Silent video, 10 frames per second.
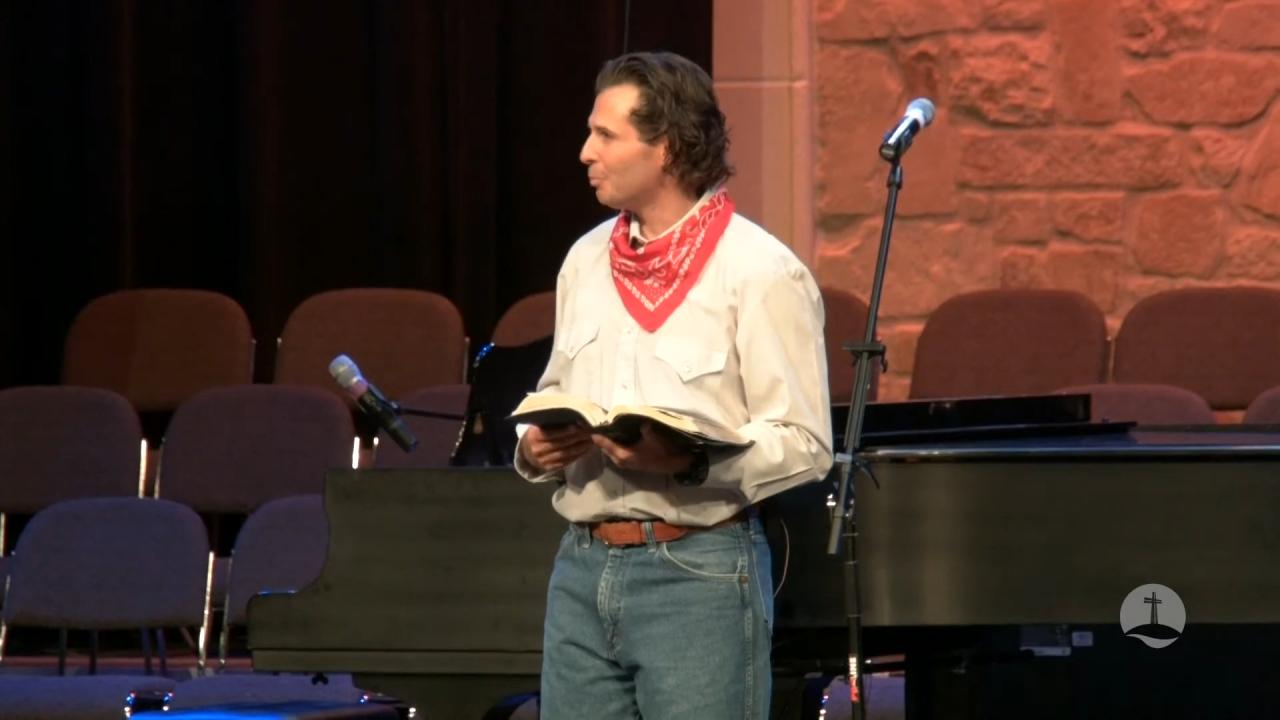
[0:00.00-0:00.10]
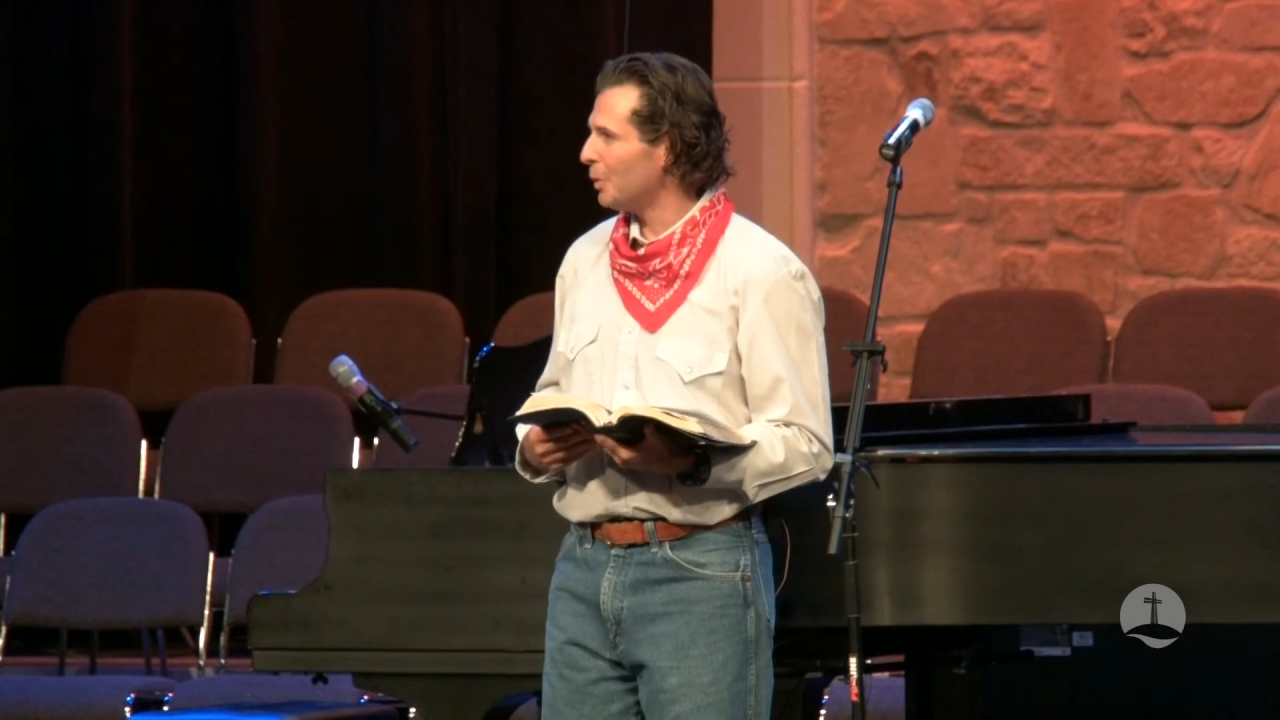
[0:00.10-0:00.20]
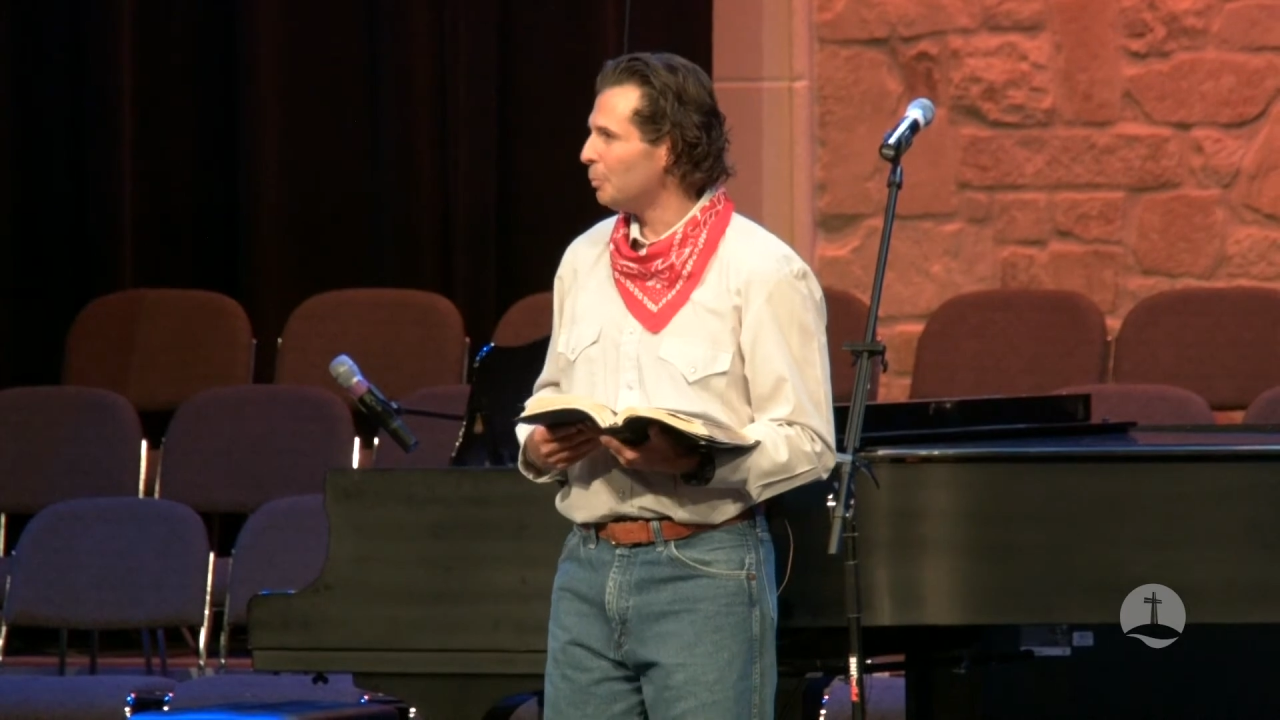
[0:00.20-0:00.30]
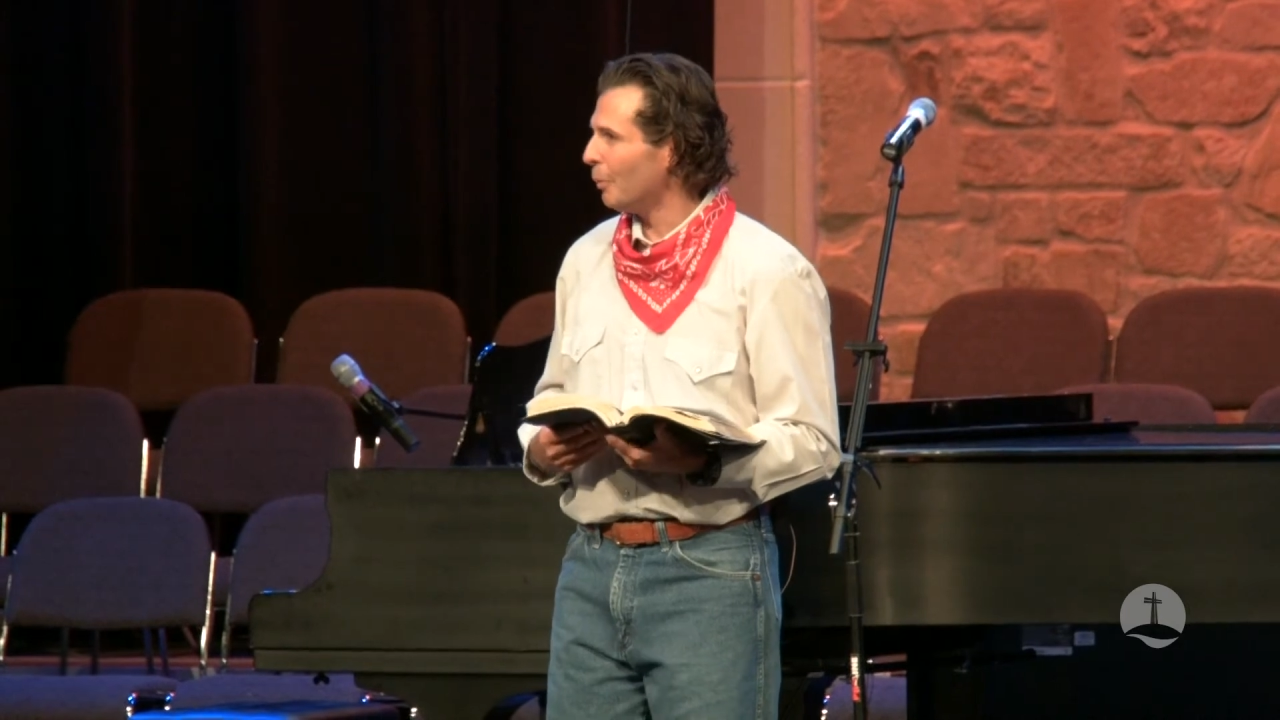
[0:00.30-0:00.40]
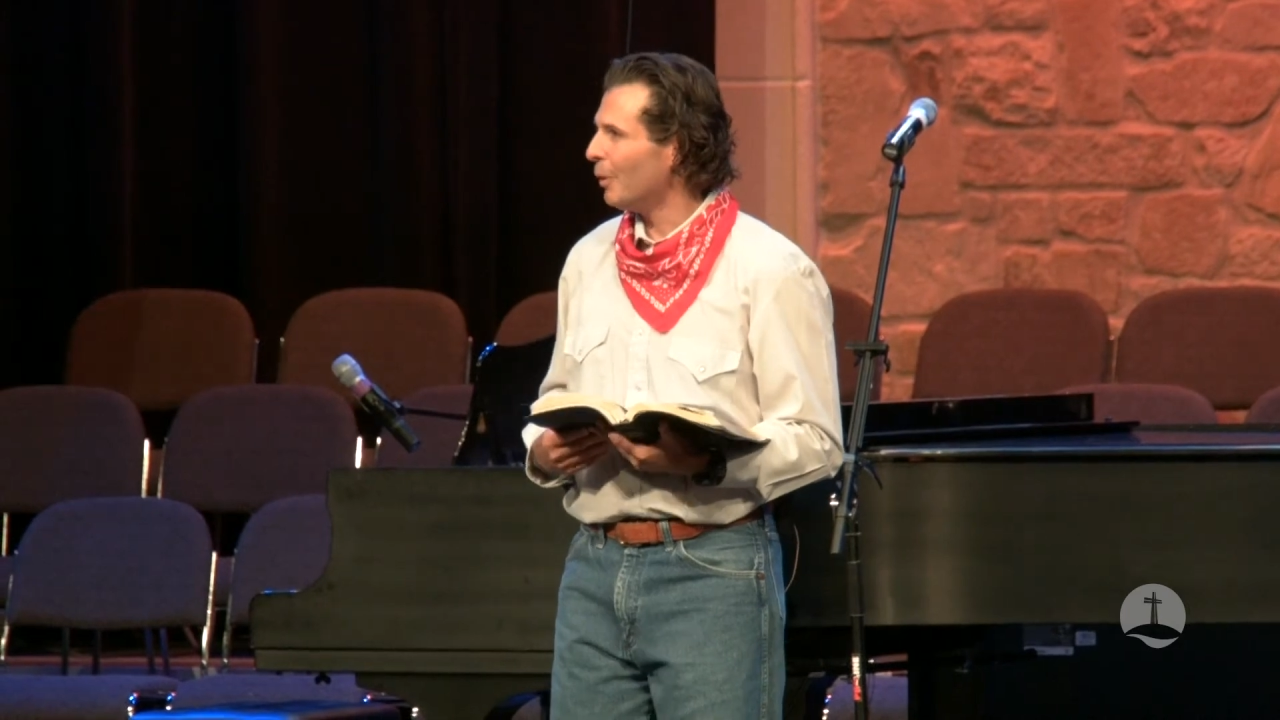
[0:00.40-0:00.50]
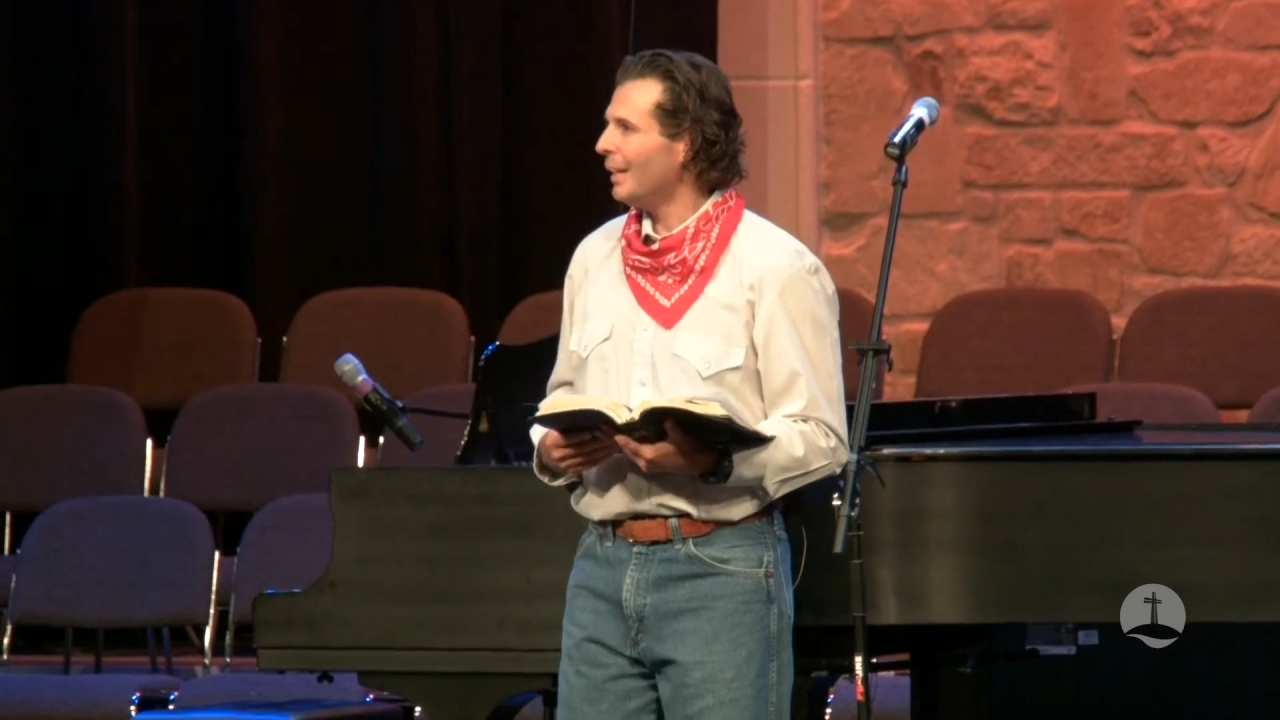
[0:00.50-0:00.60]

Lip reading: people.